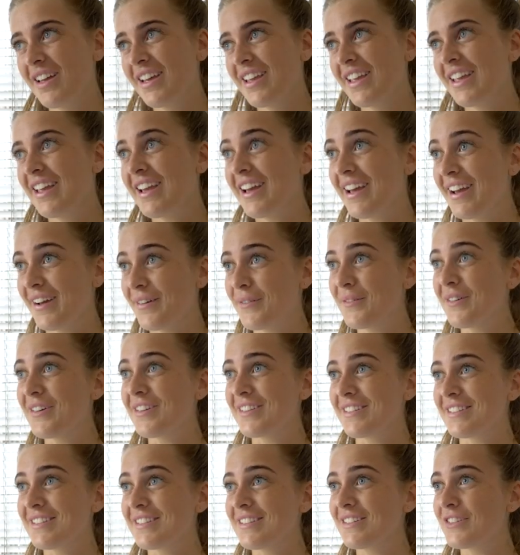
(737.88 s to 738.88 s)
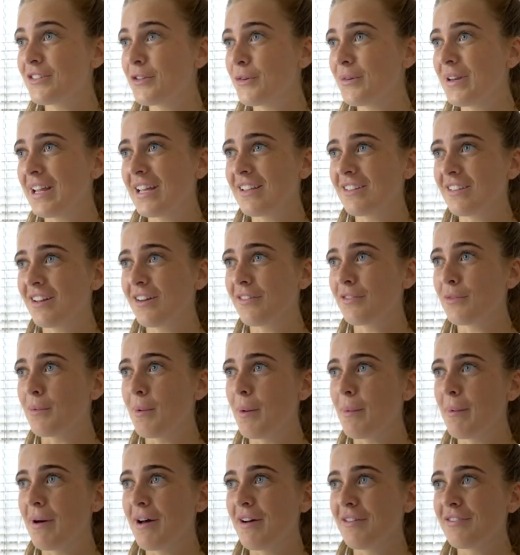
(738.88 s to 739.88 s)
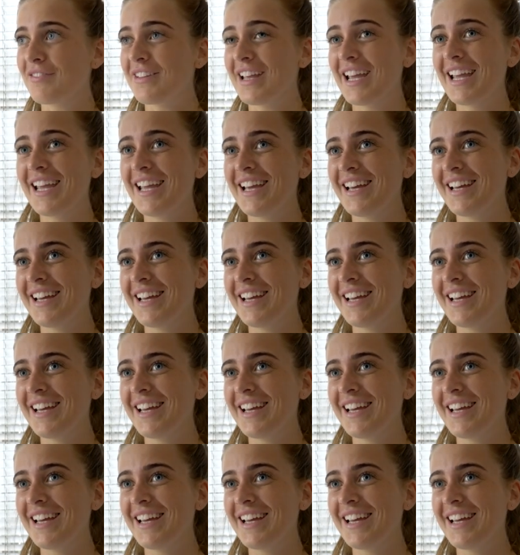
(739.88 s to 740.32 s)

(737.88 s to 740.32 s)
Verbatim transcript: Even knows the date. 2 days after my birthday.